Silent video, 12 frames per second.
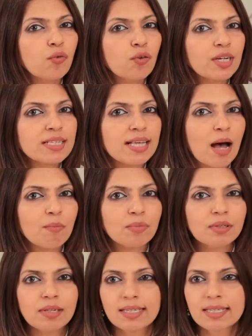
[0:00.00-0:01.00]
for
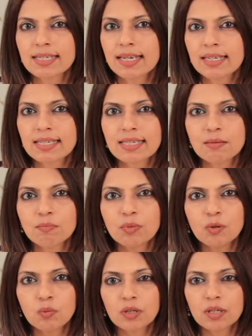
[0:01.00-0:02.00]
example, let's take a
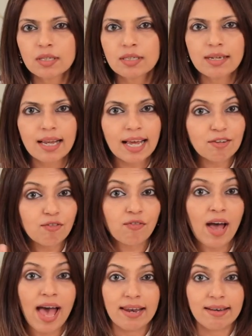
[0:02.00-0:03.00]
simple word like
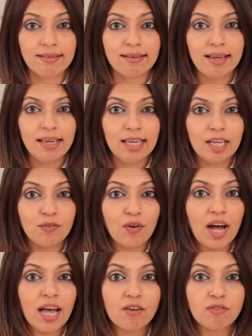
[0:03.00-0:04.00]
fan. If
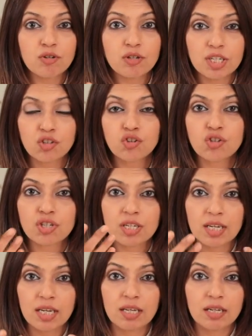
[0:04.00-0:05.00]
I have to teach it
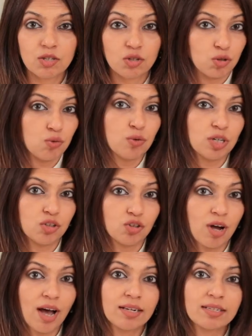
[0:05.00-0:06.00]
to a
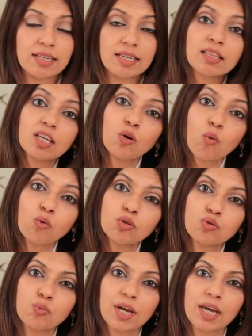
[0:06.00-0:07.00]
child in the
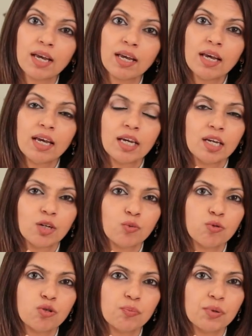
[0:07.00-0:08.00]
old way, it
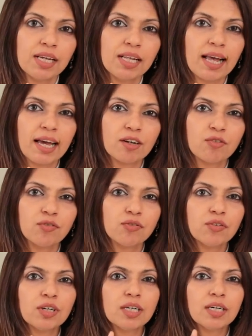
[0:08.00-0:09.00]
would be like
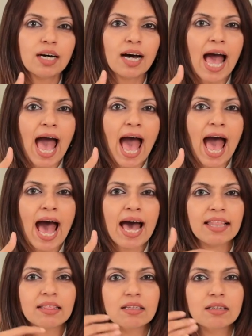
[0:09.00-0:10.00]
fur
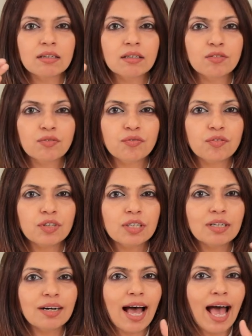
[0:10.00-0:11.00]
and
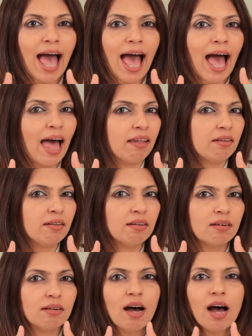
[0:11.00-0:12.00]
fur
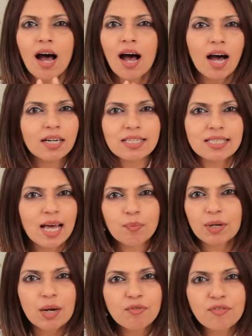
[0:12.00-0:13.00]
and how does that
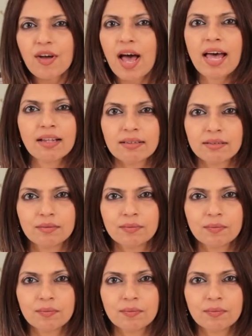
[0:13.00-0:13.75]
become fan?